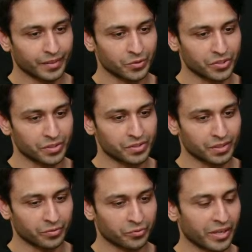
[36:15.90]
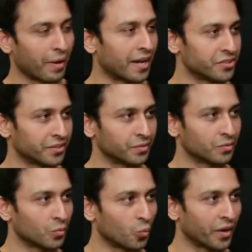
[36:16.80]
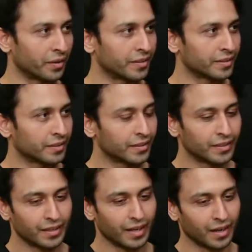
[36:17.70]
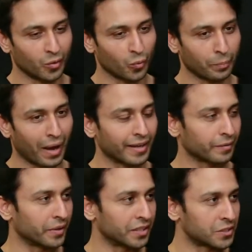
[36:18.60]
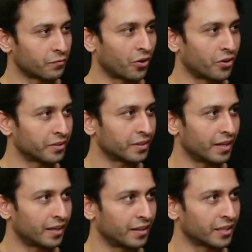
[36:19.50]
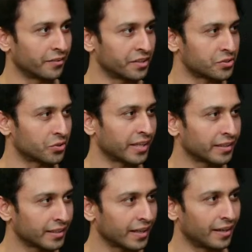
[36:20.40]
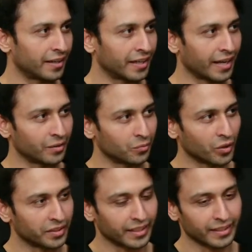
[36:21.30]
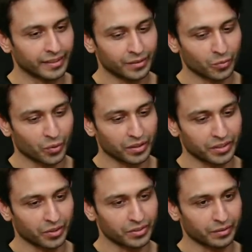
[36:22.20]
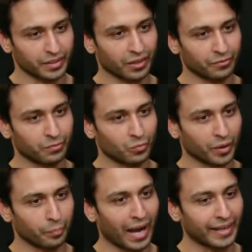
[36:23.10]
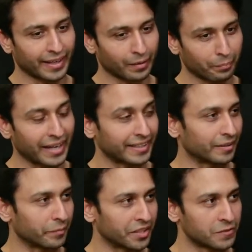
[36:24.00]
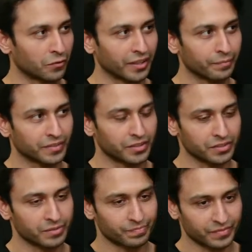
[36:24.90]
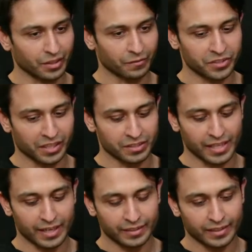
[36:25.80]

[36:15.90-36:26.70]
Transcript: just reimagine what bank means for Kiwis today, and what the kind of what bank and banking means for them. Just kind of change that.